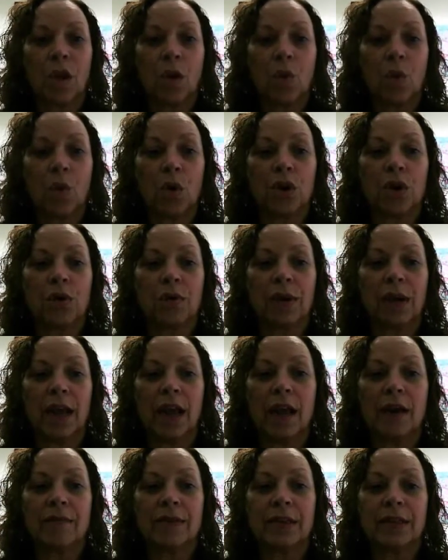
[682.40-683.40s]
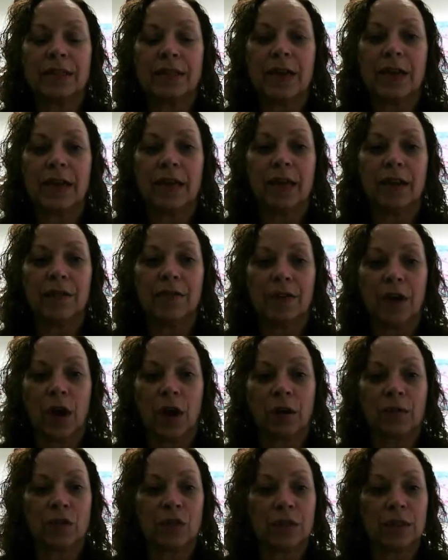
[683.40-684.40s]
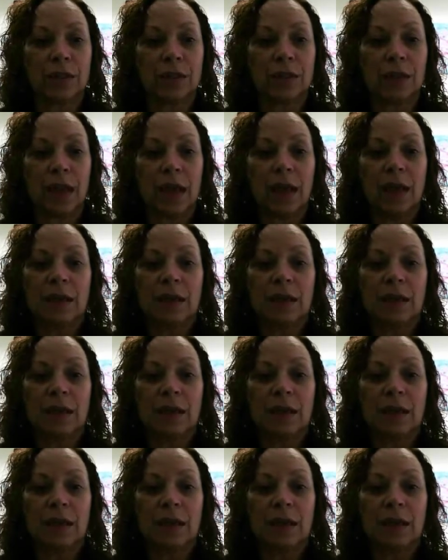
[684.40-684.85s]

or you can have executive coaches.